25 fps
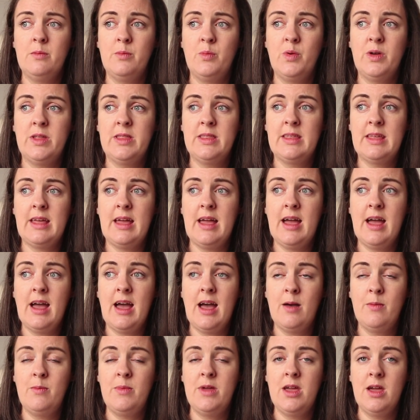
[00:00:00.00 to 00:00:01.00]
with a
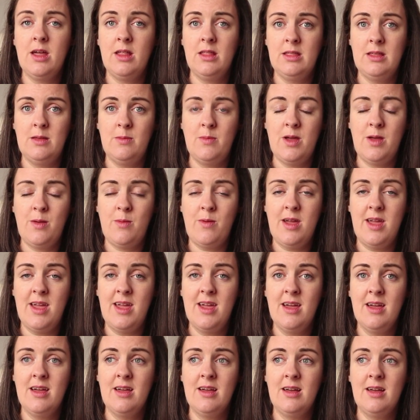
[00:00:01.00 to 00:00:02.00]
happy, healthy
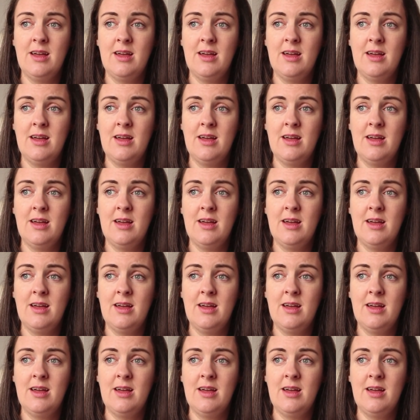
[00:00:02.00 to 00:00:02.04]
baby.